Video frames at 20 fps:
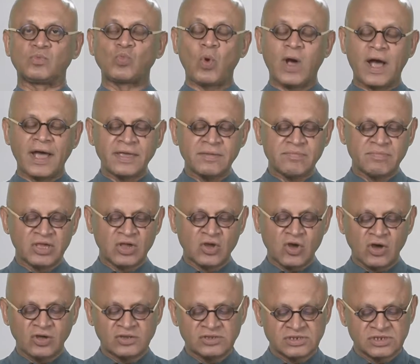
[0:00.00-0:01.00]
Why?
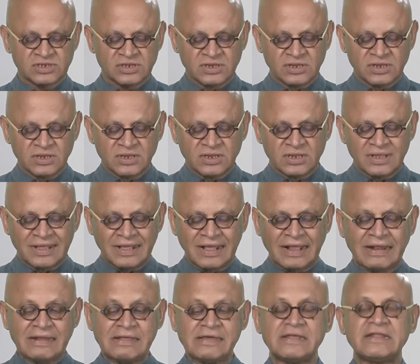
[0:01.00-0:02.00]
Because
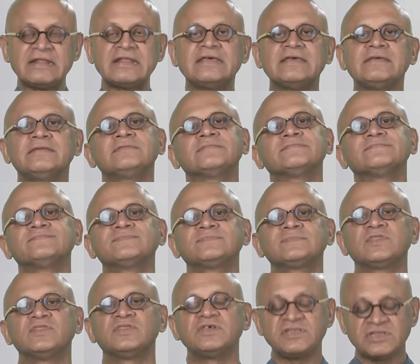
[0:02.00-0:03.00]
clearly
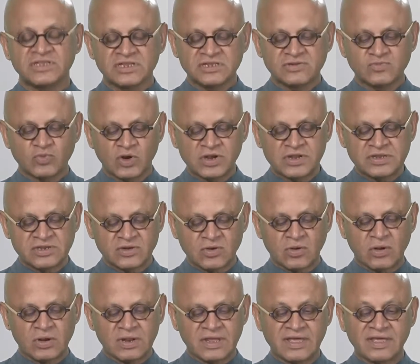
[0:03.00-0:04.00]
this is what is
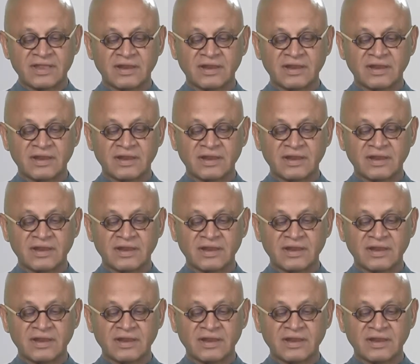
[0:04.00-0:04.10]
called a